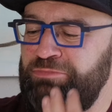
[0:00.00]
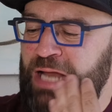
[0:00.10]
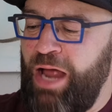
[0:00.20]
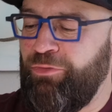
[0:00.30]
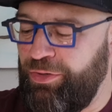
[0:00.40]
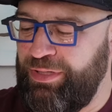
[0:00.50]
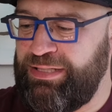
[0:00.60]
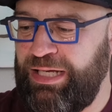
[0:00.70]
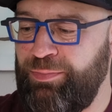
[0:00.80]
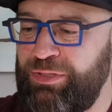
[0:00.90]
not really
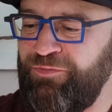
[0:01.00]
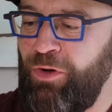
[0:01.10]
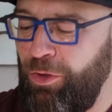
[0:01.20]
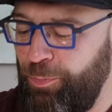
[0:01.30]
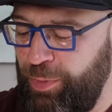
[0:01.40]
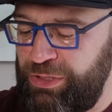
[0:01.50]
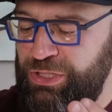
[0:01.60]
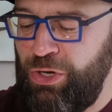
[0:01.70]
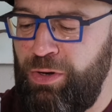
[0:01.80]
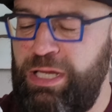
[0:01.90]
Sigma's fault, but
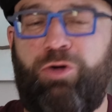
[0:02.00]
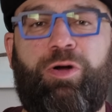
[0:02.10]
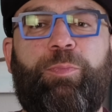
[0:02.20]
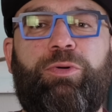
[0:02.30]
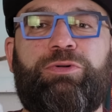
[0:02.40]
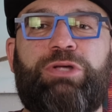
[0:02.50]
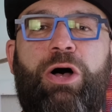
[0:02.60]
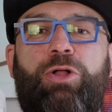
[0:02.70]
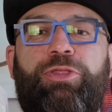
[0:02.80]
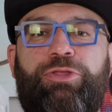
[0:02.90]
Sony cripples
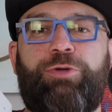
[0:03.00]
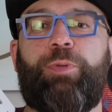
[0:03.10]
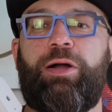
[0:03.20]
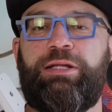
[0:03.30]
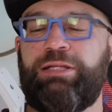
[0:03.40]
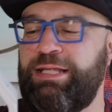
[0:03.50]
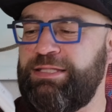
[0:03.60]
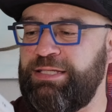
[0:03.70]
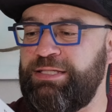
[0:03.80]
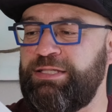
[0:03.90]
all third-party
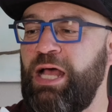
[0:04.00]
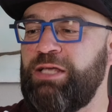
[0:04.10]
lenses,